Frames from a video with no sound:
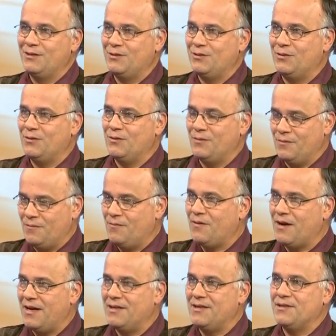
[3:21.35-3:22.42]
to
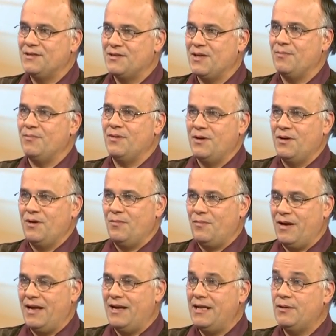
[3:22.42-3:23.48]
find some
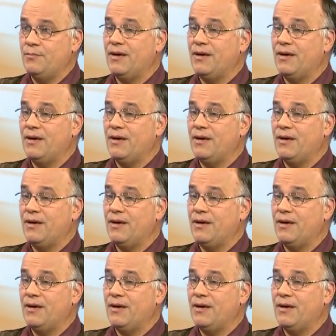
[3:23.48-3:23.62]
planet,